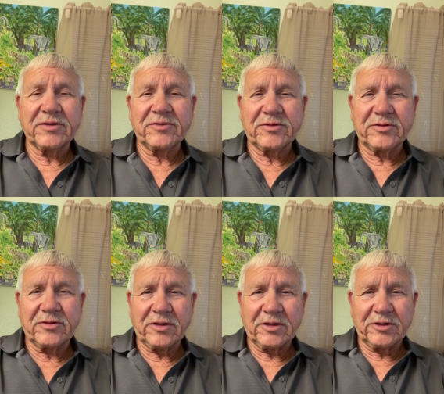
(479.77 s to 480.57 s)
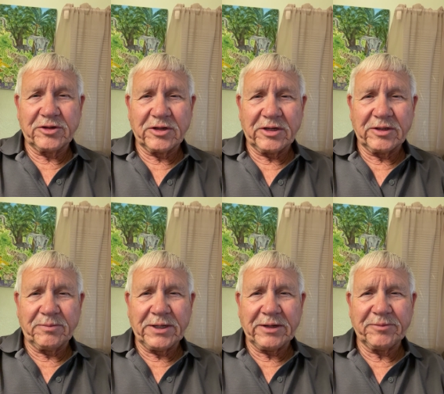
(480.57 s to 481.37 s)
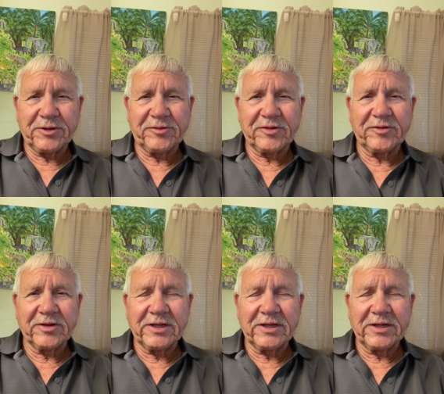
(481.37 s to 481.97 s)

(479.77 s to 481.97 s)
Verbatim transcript: that's uh, John the Baptist,